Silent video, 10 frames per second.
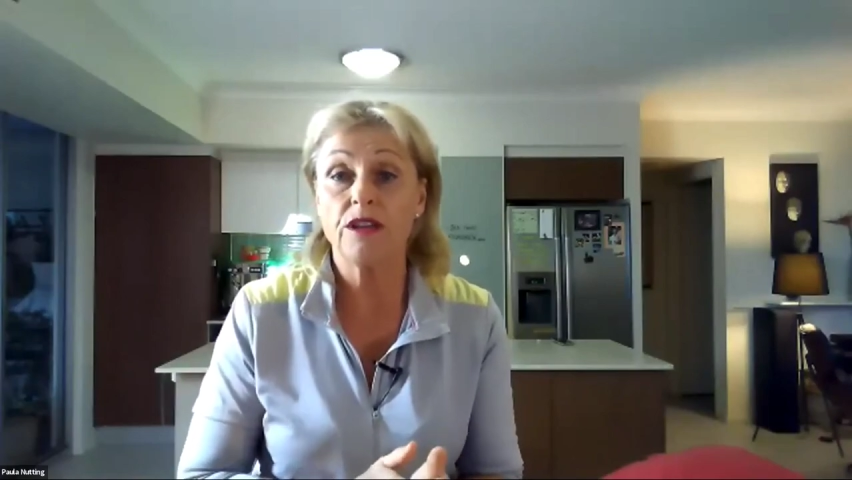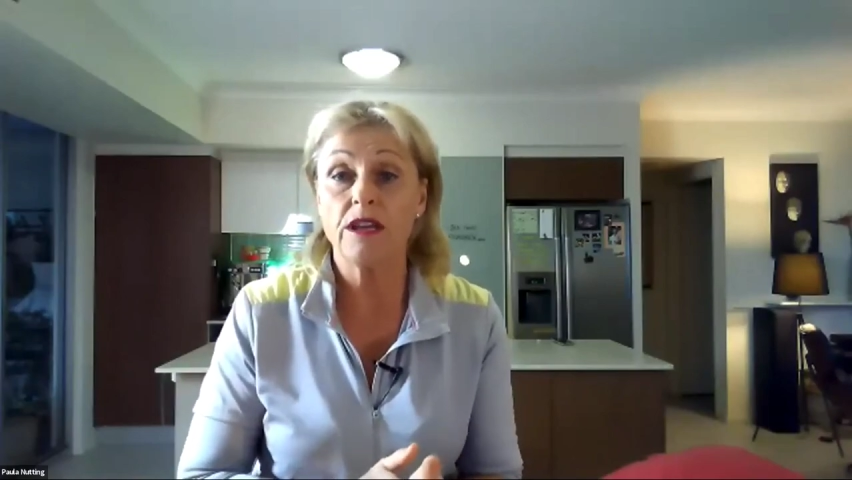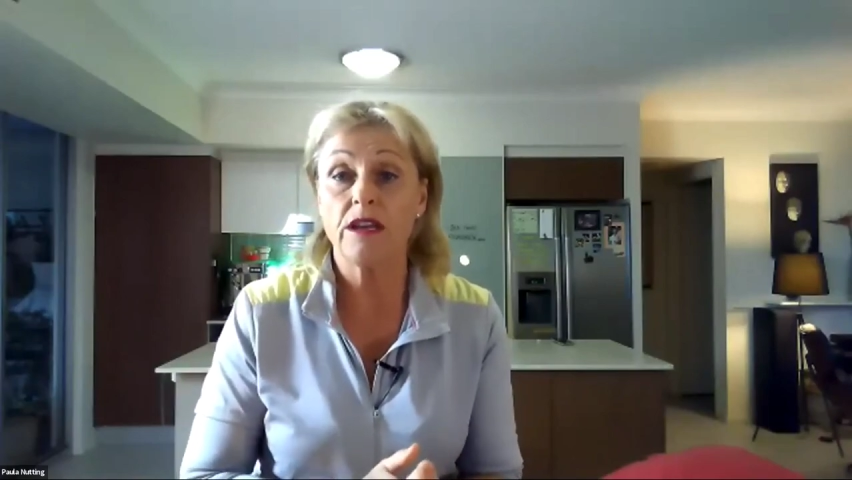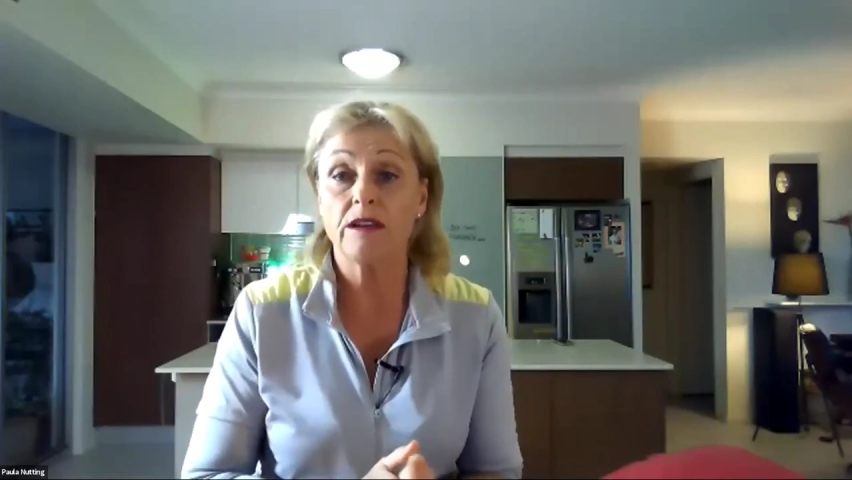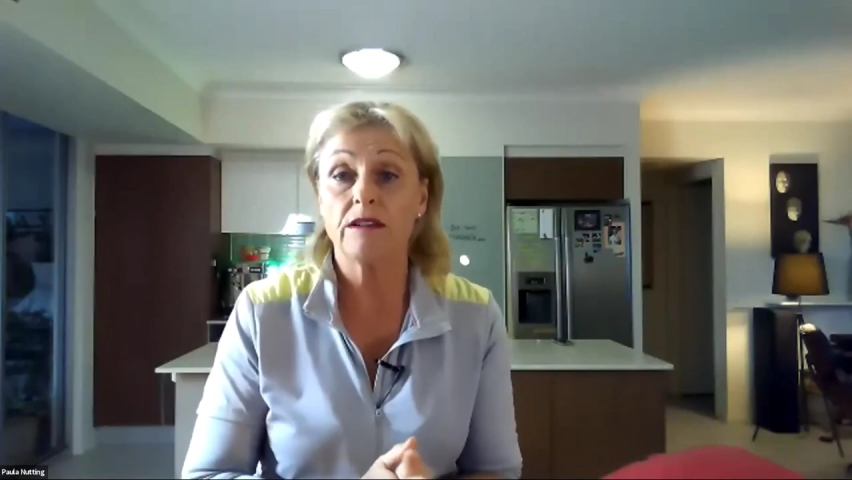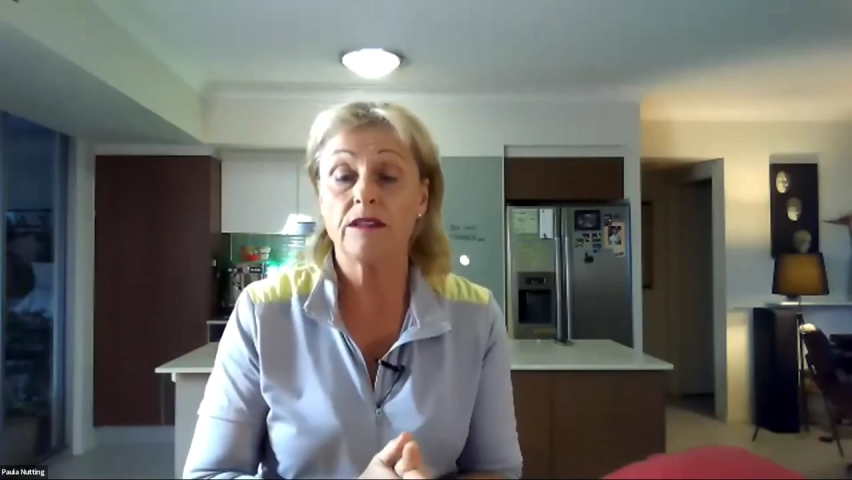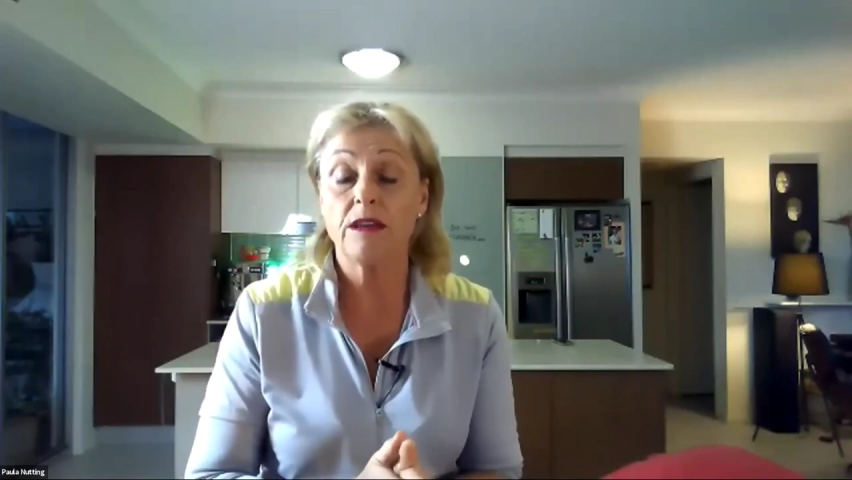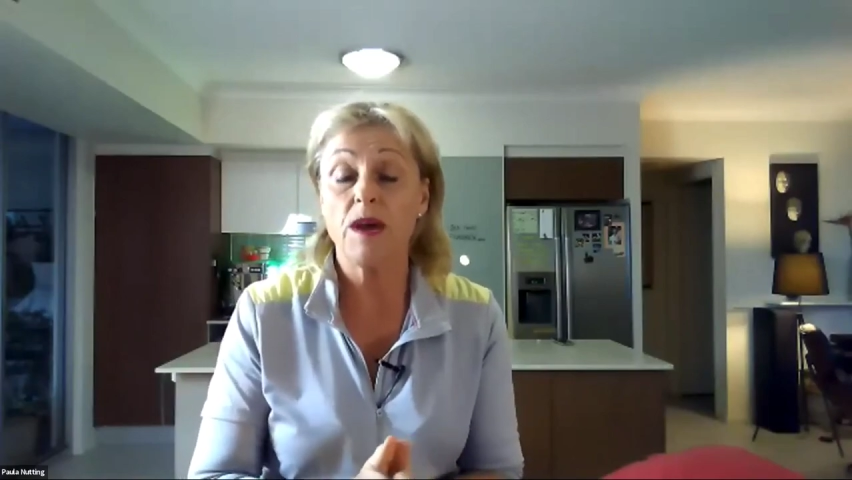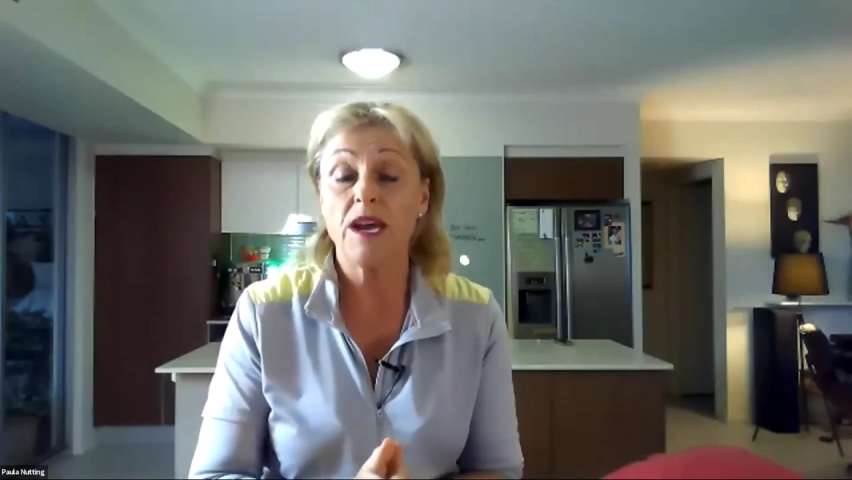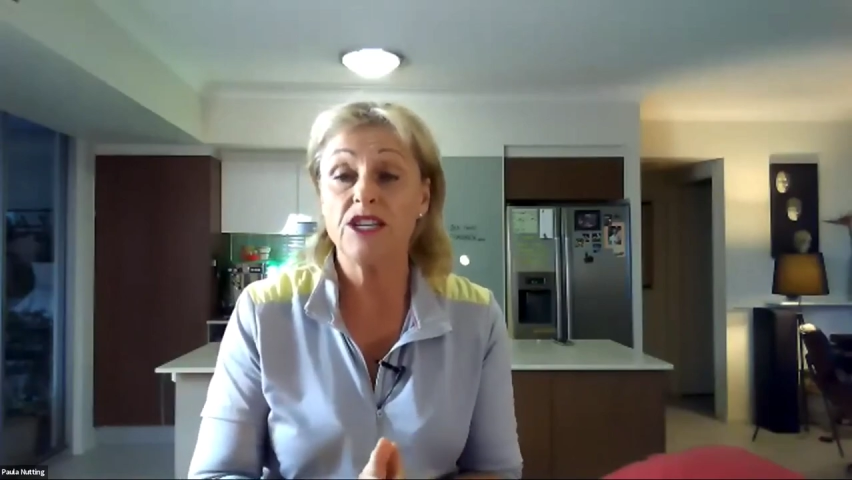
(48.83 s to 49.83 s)
their
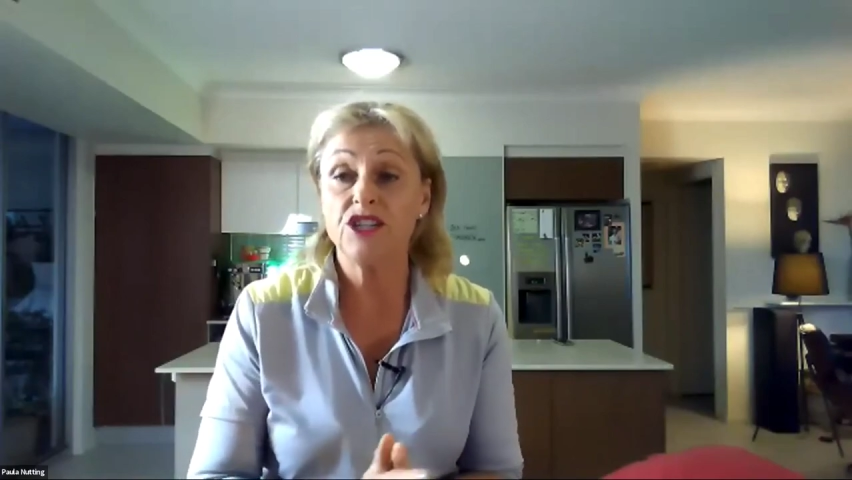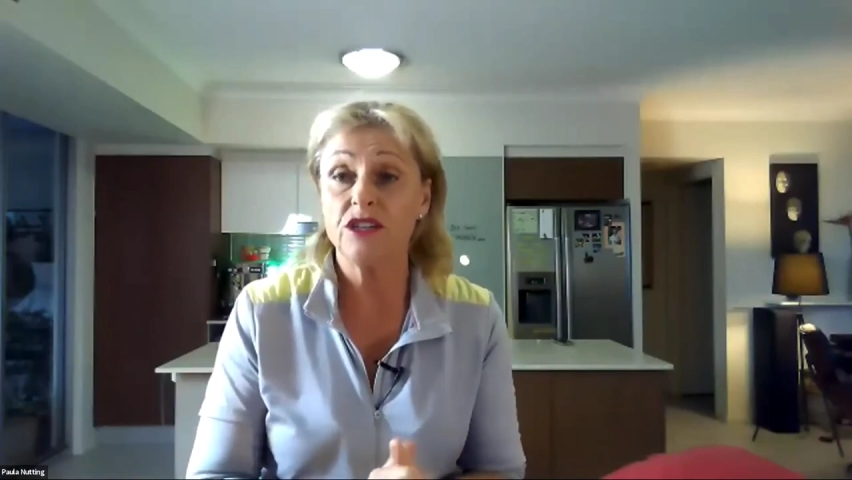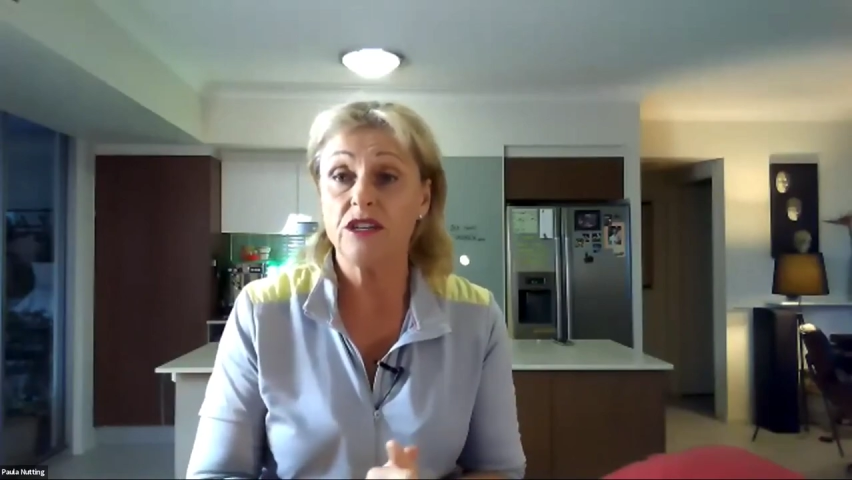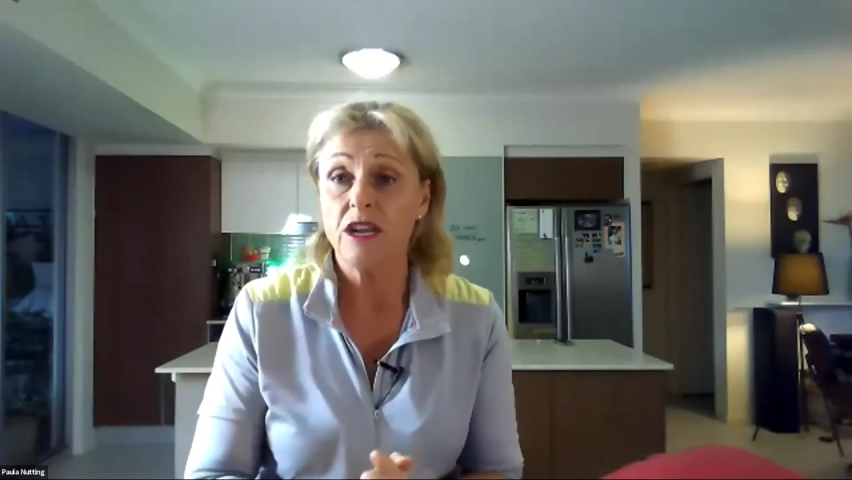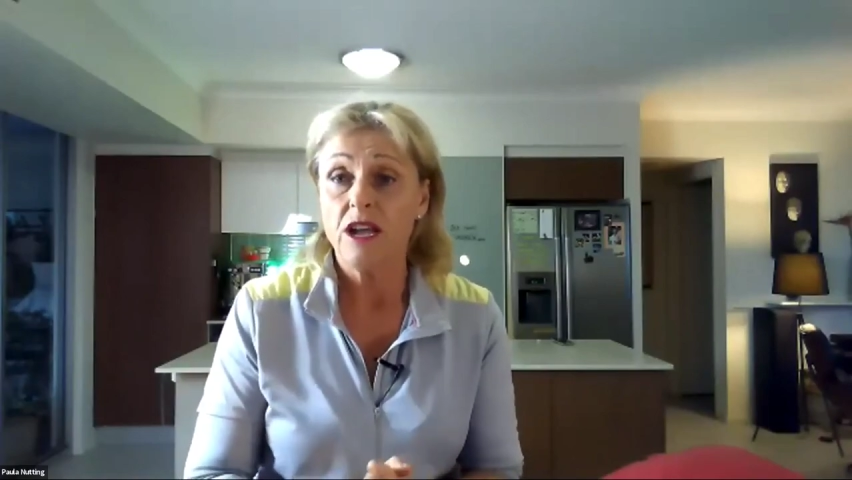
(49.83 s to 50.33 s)
patient,